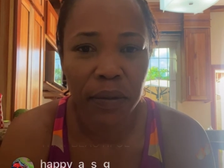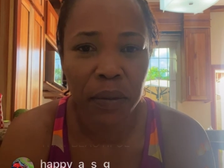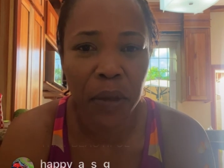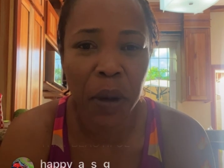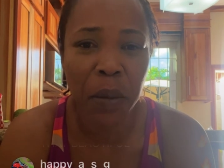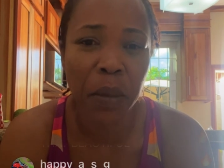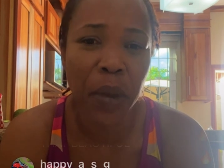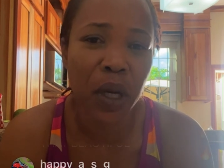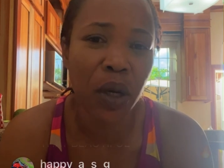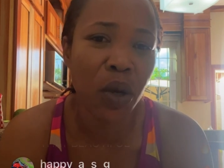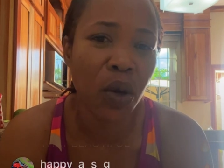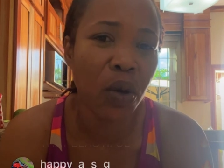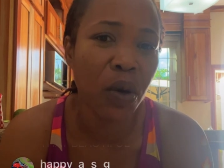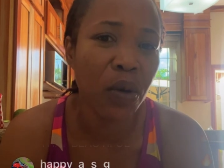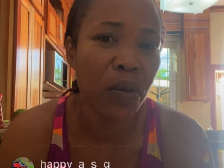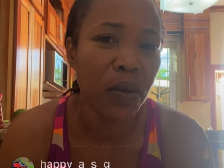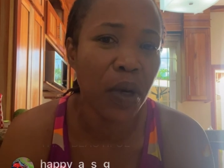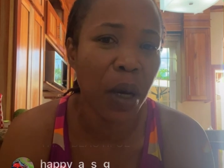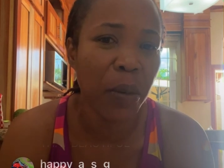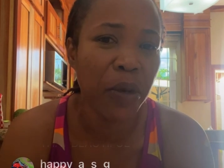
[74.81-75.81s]
Remember
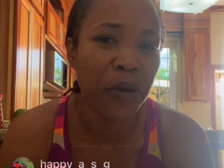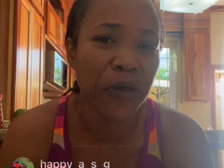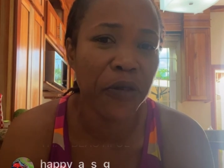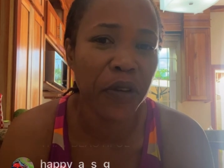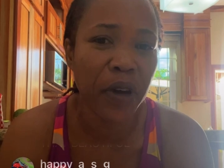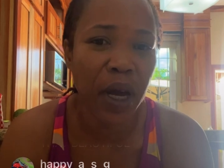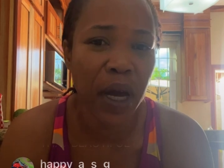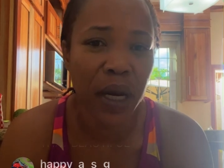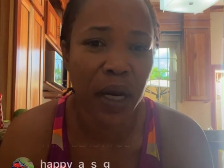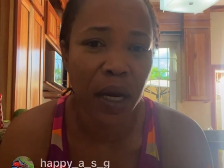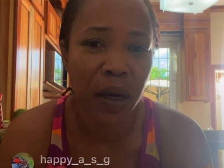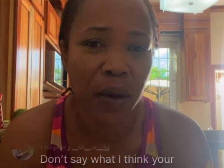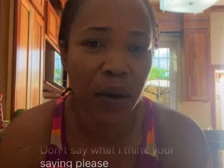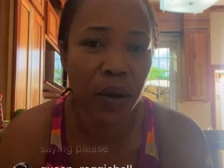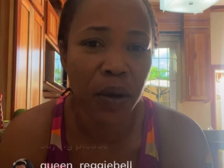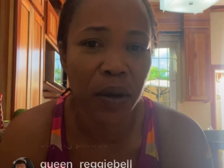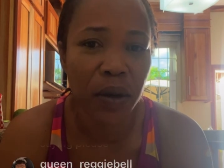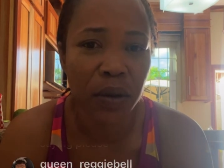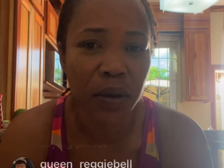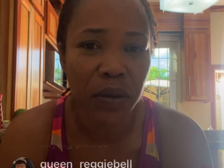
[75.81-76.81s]
now, I'm a father,
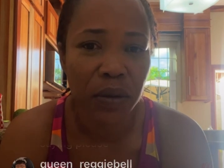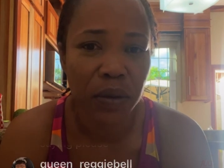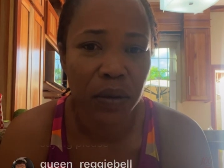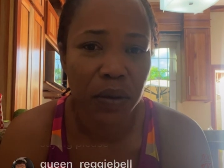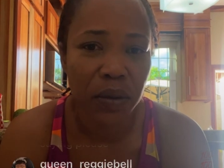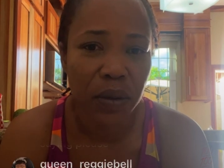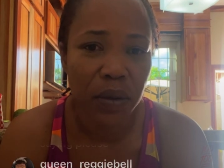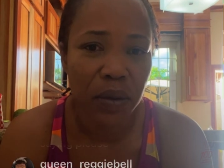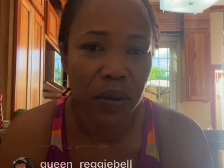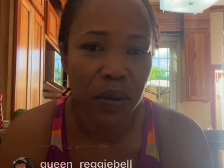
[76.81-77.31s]
don't.